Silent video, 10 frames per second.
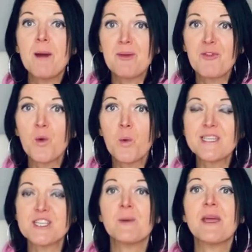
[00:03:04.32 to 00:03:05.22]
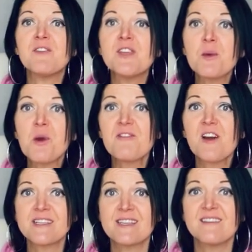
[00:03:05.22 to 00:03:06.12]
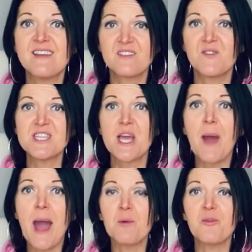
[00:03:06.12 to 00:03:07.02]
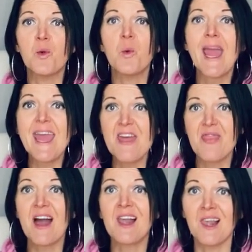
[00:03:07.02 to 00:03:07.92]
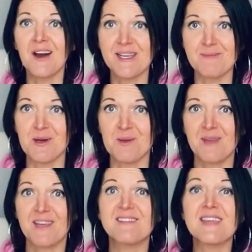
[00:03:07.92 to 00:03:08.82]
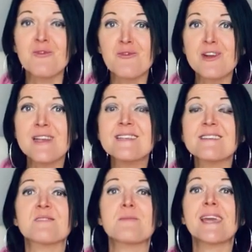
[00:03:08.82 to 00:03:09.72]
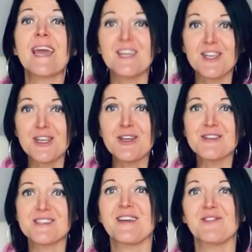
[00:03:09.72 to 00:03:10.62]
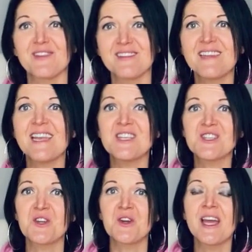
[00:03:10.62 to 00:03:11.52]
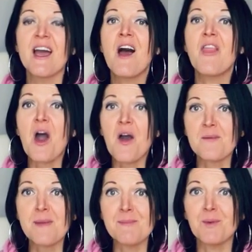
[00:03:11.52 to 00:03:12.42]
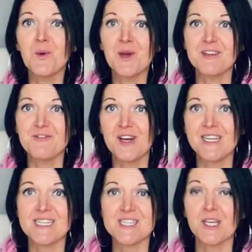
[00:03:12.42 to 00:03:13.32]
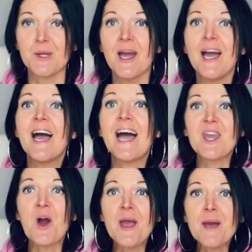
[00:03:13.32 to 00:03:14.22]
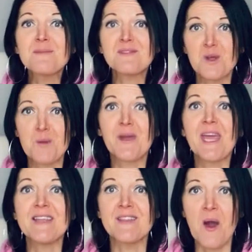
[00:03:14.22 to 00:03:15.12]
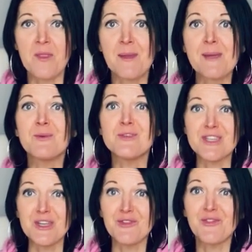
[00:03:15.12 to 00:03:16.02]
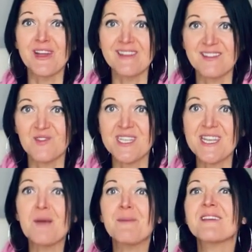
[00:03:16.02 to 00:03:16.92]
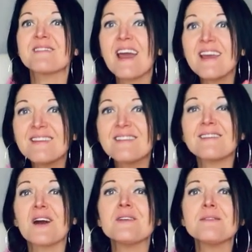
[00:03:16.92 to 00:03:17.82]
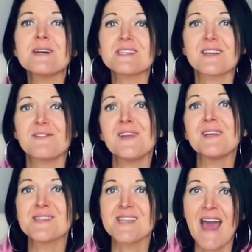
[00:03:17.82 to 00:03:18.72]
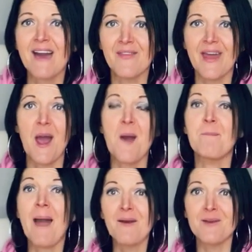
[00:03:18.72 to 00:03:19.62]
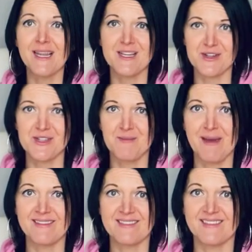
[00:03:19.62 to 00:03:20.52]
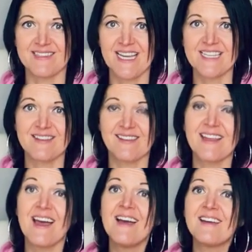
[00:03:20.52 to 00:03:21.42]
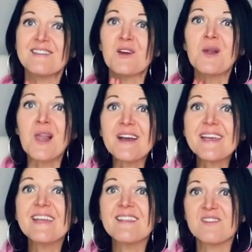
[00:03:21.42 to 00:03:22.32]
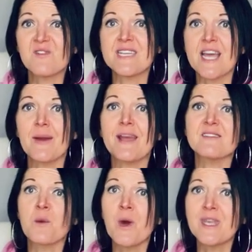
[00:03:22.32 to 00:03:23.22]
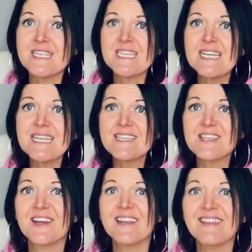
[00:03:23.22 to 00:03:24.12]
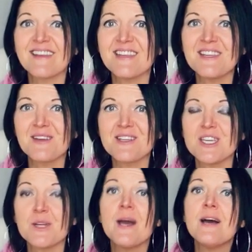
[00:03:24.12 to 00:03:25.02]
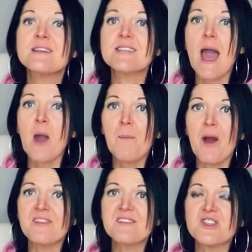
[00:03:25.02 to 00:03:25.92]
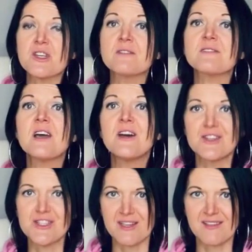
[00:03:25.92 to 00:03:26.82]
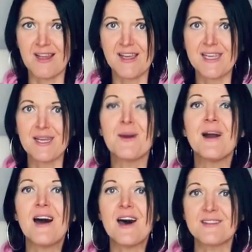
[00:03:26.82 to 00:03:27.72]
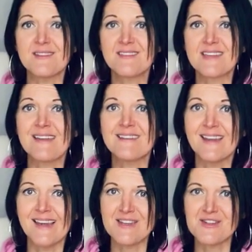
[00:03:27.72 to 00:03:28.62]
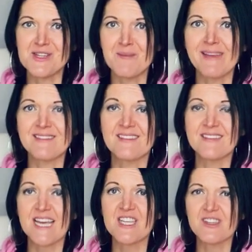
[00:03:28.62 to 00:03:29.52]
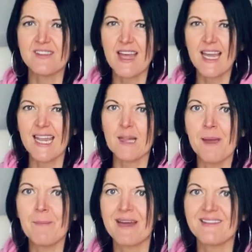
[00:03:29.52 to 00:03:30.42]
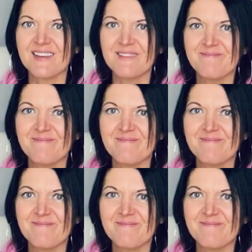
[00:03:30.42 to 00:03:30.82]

But before we do, if you are finding this video helpful, hit that like button because it really does make a huge difference in ensuring that other people can find it too. And I am super keen that other people do find this video because there is so much confusion out there about literature-based dissertations. So liking this video is the one teeny tiny thing that you can do to help other students just like you understand literature-based dissertations a little bit better.